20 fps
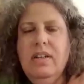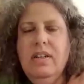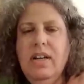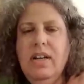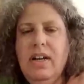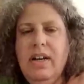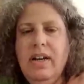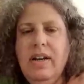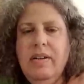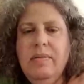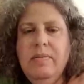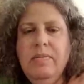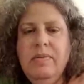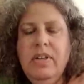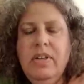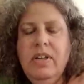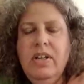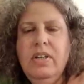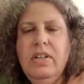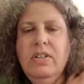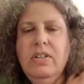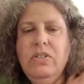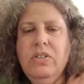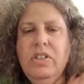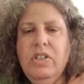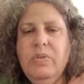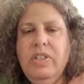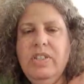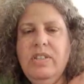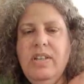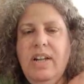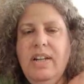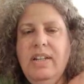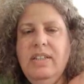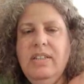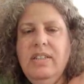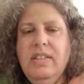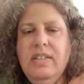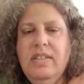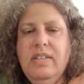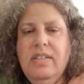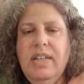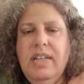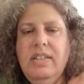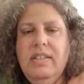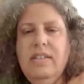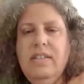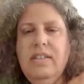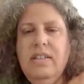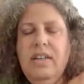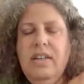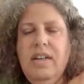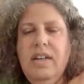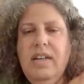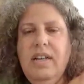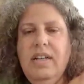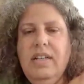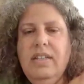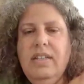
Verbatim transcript: Um, so the result is that uh,